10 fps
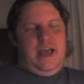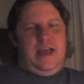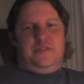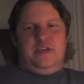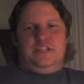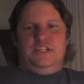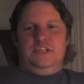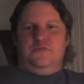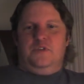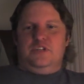I think
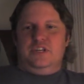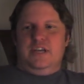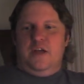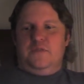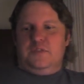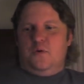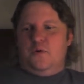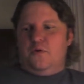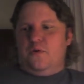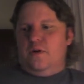she officially got off at the
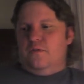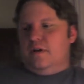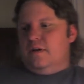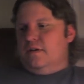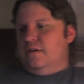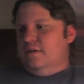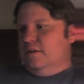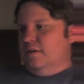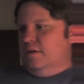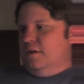corner of
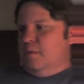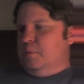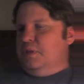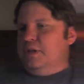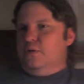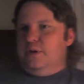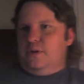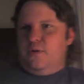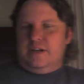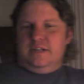political
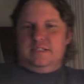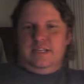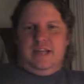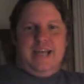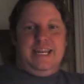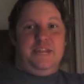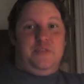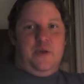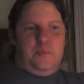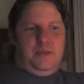incorrectness and I need
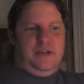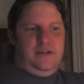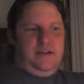therapy.